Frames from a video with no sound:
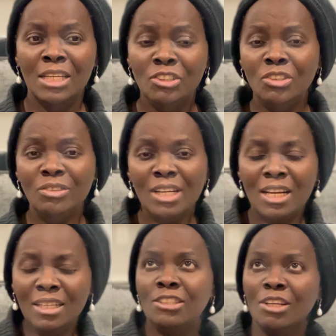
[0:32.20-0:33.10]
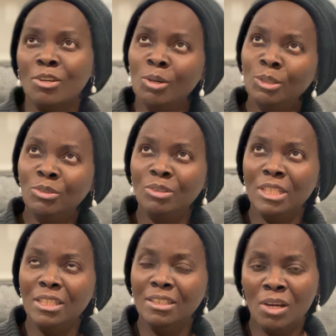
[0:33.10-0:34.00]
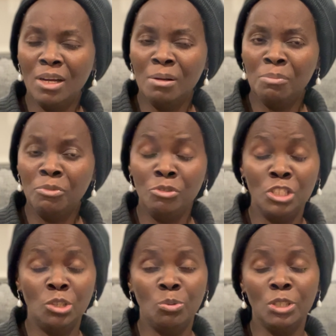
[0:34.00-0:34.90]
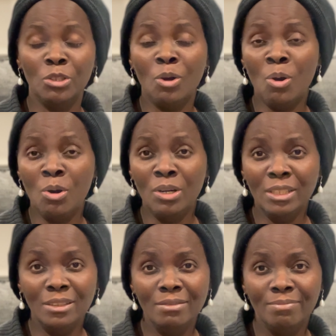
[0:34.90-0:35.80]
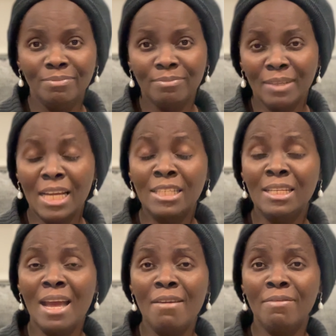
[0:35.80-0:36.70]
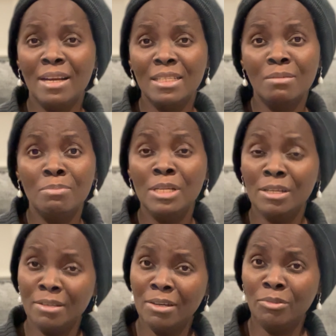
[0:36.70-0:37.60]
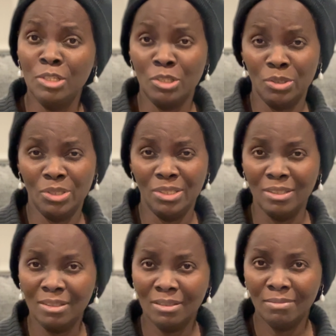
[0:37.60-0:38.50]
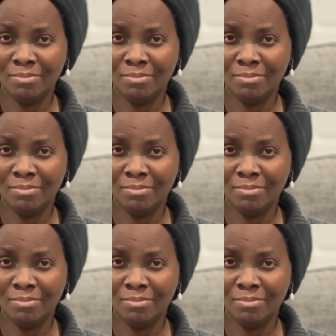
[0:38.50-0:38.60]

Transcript: Nigeria is a country um, rich with oil and diverse mineral resources.